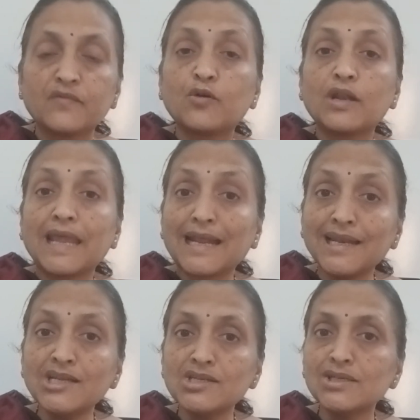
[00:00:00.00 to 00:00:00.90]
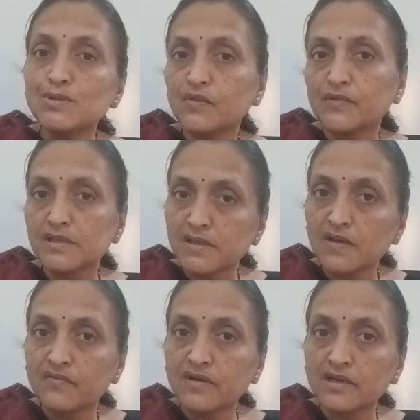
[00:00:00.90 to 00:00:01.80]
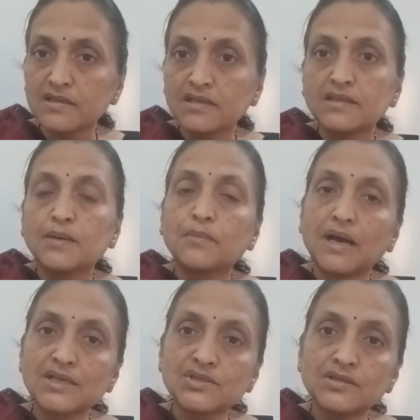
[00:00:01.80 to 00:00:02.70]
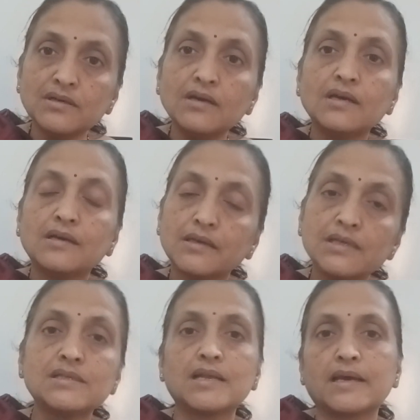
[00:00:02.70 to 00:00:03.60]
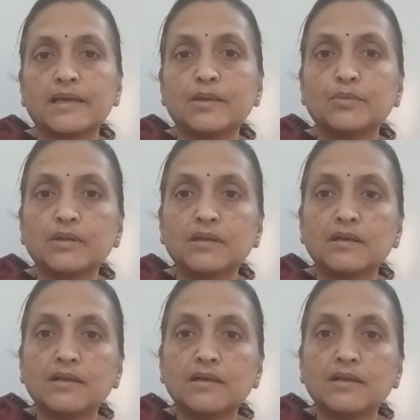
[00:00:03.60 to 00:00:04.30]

For negligence of the servant, the master is liable.